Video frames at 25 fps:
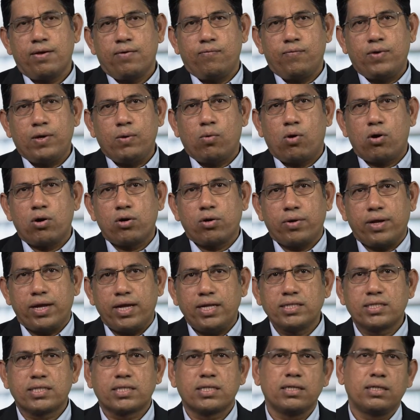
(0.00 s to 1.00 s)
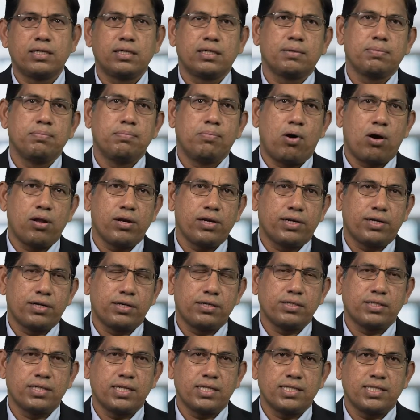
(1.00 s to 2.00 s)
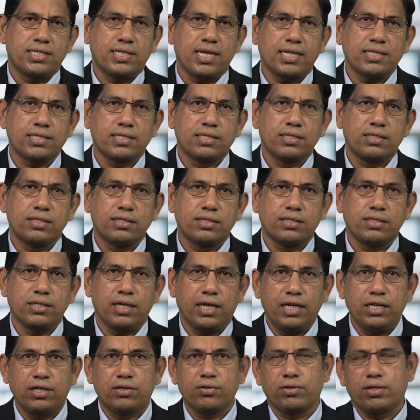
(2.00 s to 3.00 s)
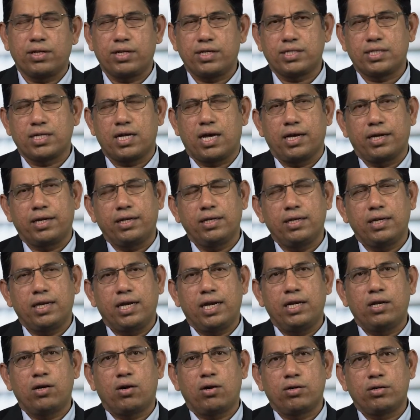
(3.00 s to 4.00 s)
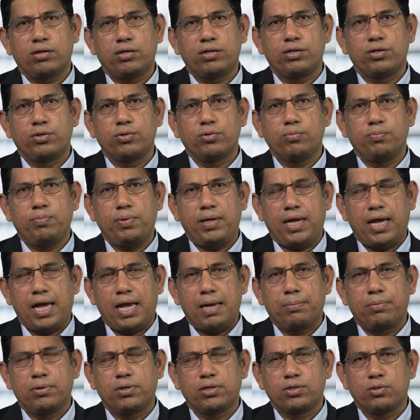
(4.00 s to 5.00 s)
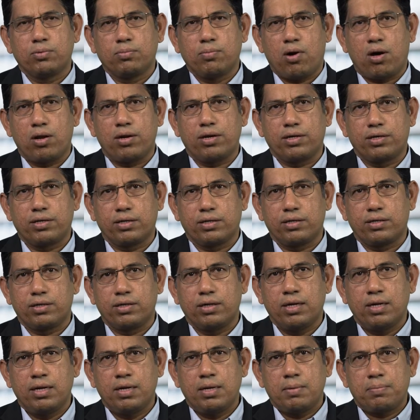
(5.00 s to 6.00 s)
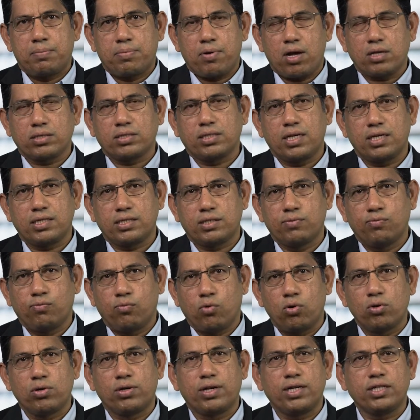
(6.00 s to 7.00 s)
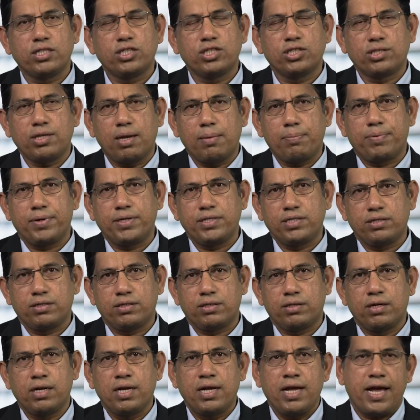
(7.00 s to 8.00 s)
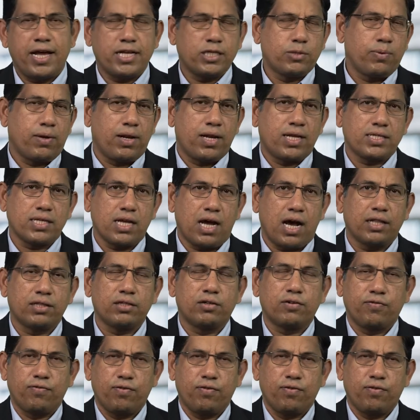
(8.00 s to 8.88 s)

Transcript: we want to insert monitors and sensors into the design in order to be able to monitor process, voltage, temperature, as well as other